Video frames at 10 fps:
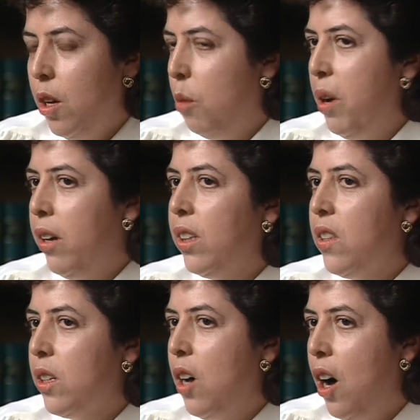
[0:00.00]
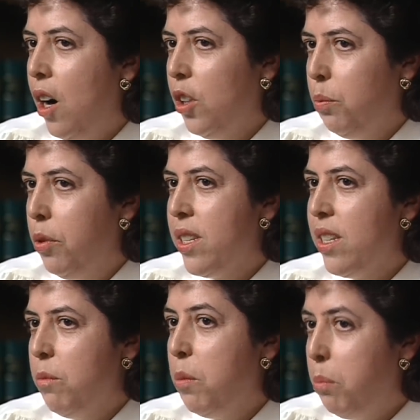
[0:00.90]
Apparently the collar puts
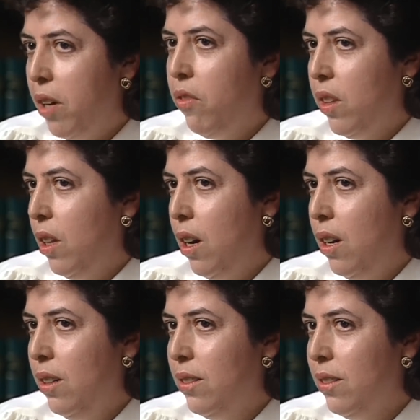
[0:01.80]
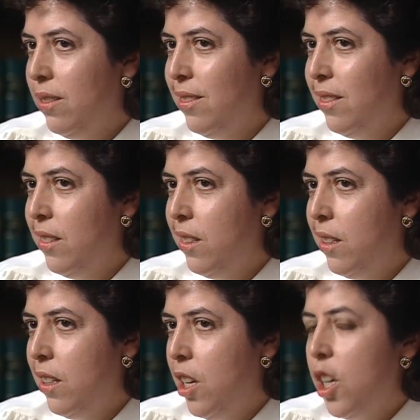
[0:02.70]
them above the law.
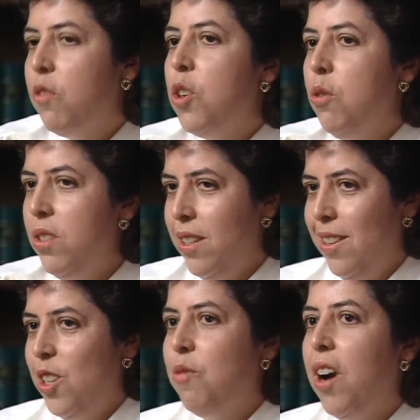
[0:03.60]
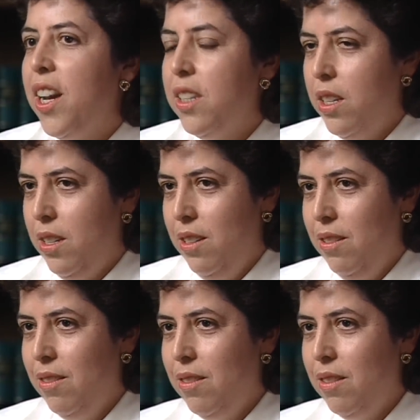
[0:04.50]
If you did it, if I did it,
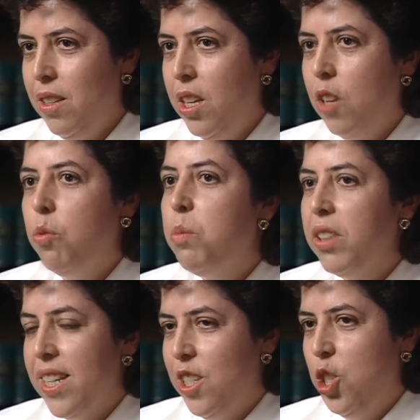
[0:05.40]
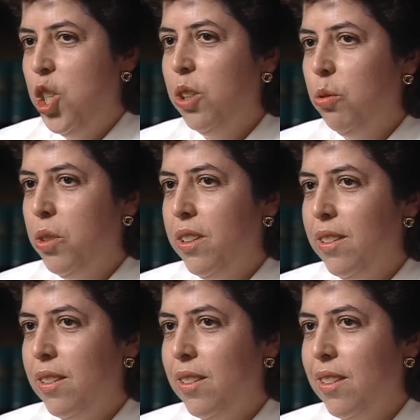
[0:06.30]
if we molested children,
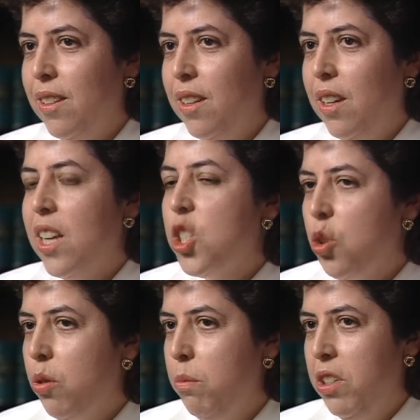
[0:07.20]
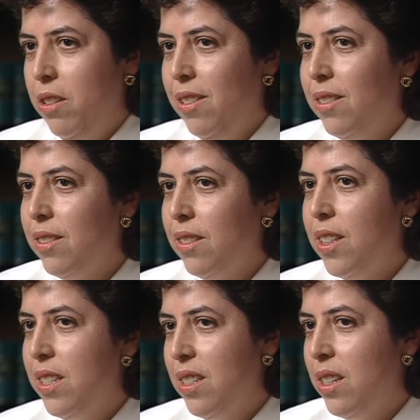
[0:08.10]
it's criminal,
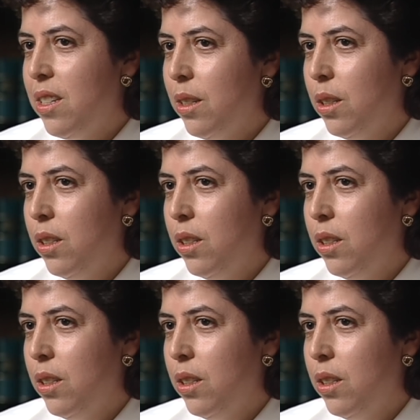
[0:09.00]
isn't it?